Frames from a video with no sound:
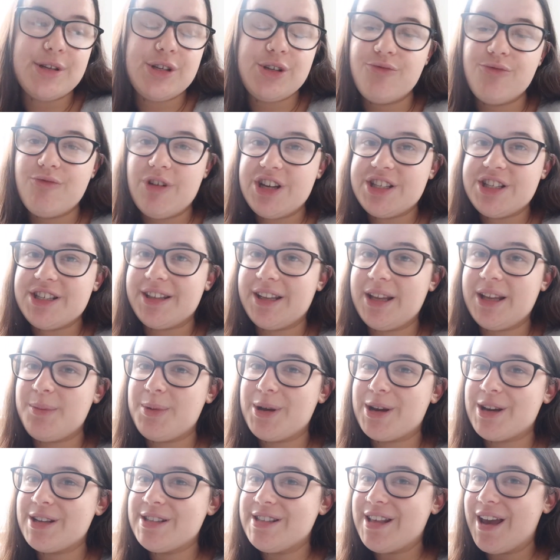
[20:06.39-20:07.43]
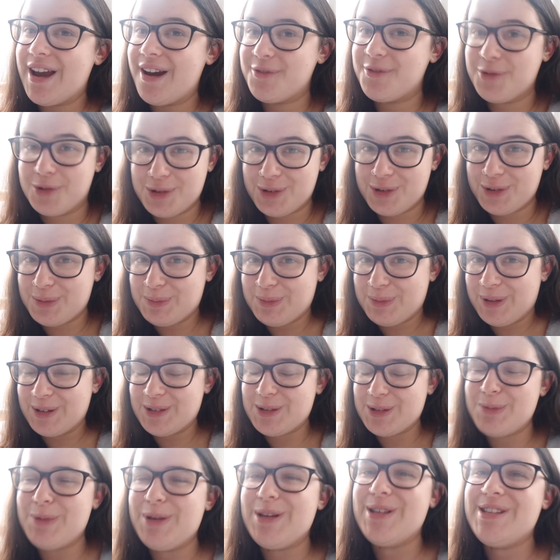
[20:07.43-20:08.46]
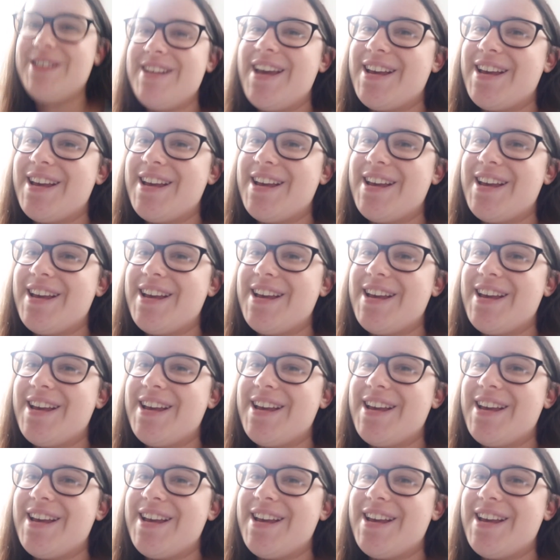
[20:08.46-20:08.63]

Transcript: to recently because they have good upload speeds.